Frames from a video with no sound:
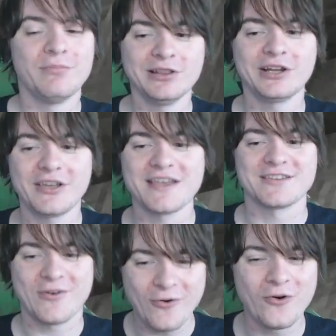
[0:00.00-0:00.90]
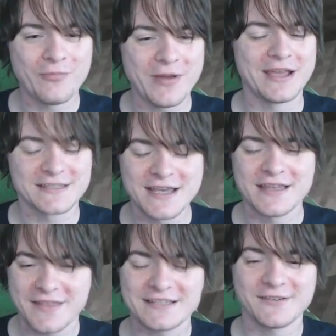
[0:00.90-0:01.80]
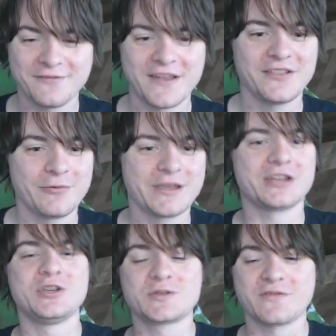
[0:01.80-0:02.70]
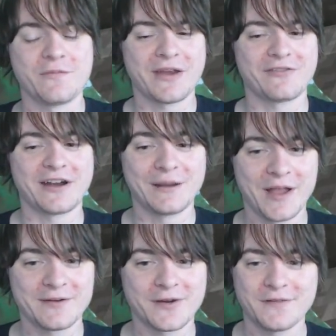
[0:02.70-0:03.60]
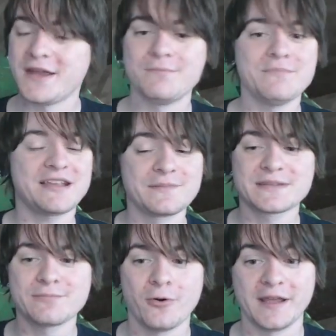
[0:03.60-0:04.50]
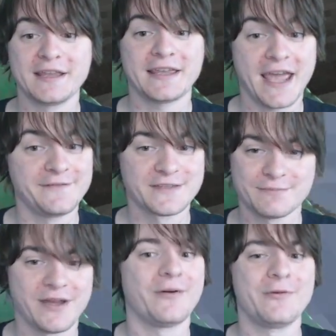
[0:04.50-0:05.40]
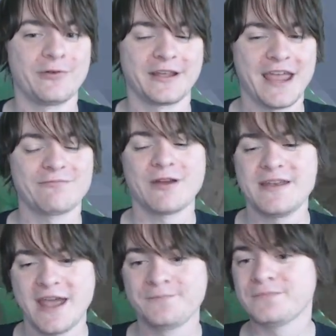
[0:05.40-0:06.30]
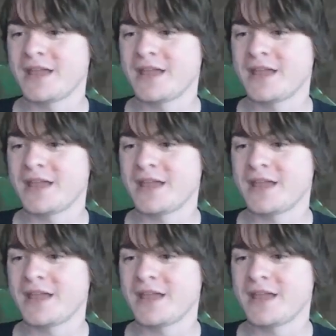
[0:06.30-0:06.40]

But look at this, ore pigs. That's a thing that we could use with regular Minecraft. Make them spawn in caves. By the way, we're in a cave right now.